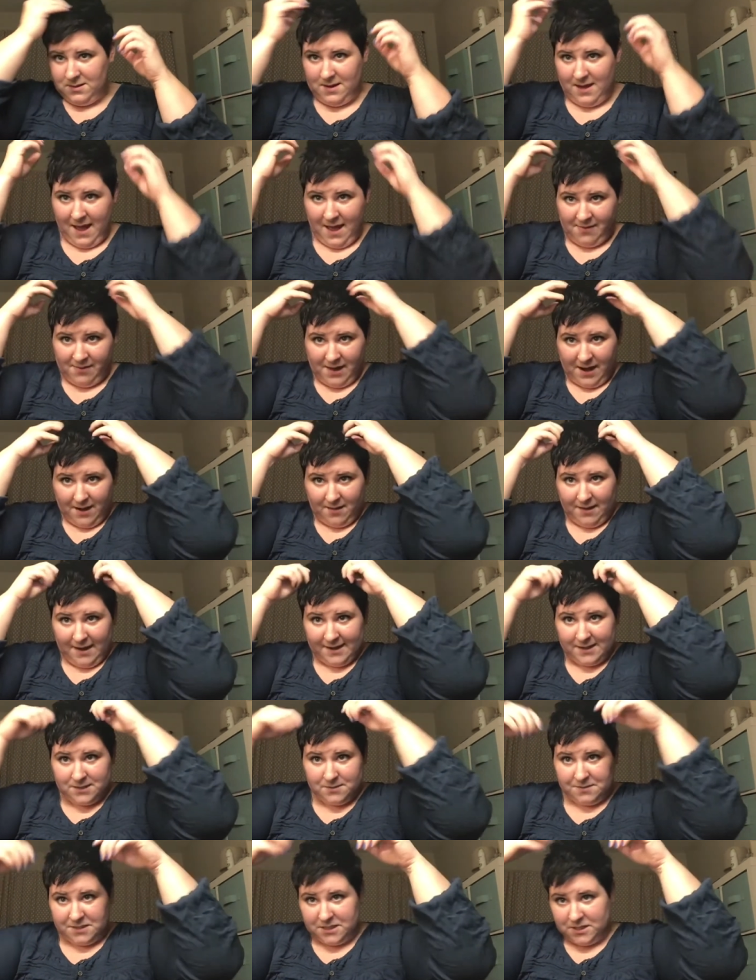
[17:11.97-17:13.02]
And then I like
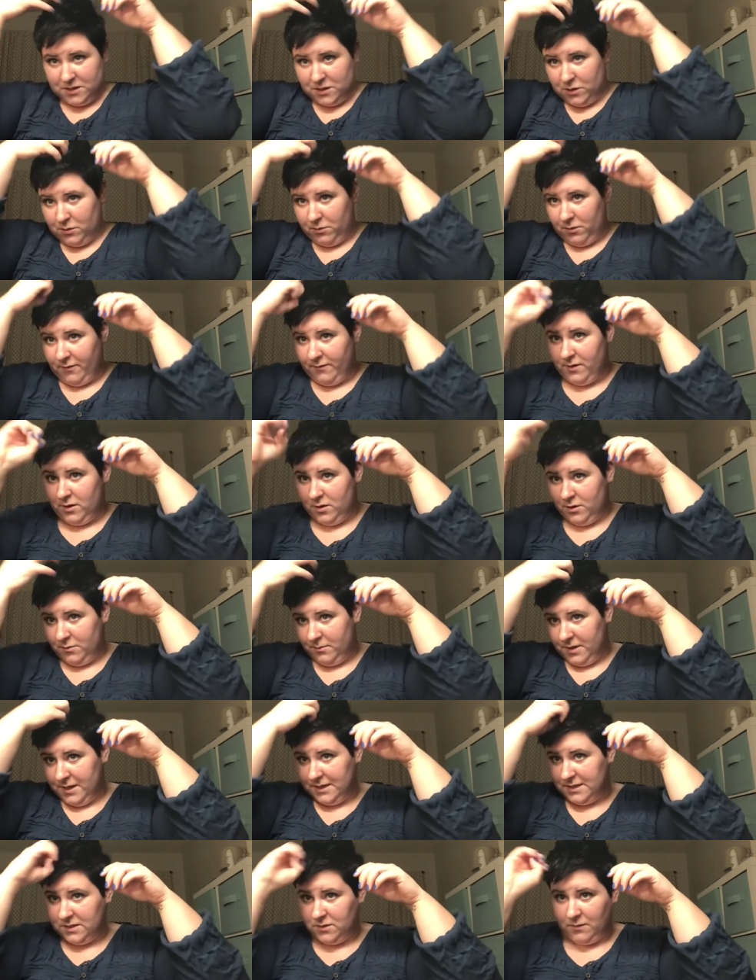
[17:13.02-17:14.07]
to be super
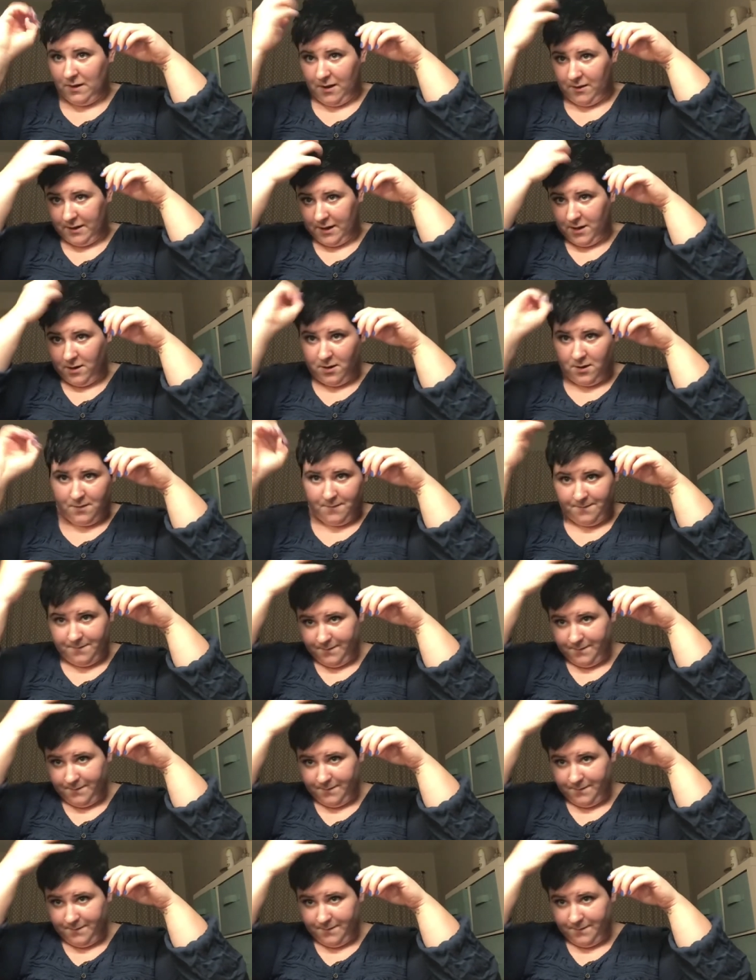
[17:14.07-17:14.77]
voluminous throughout here.